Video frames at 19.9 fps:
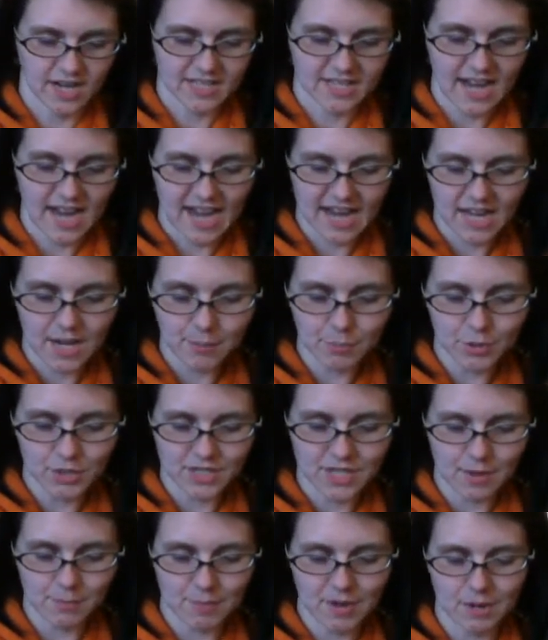It's
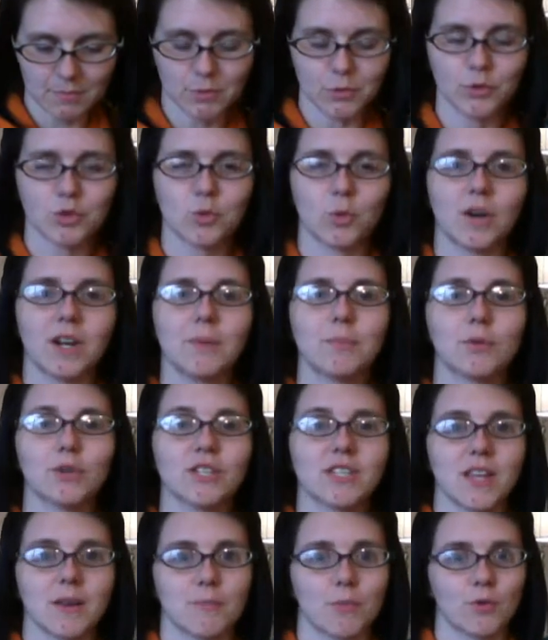80% bamboo,
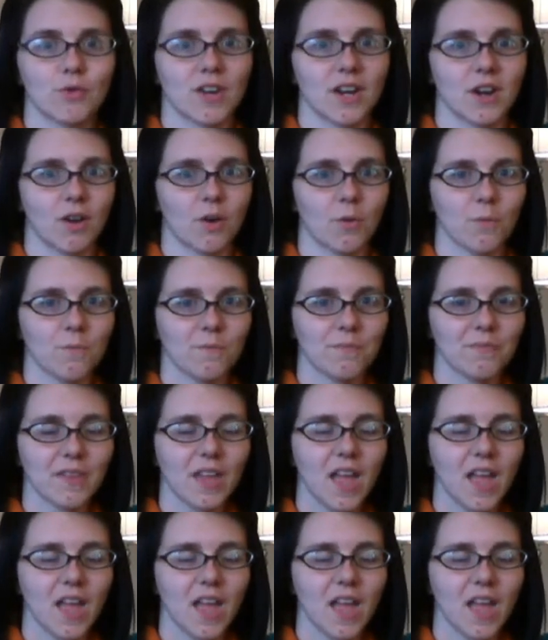20% merino.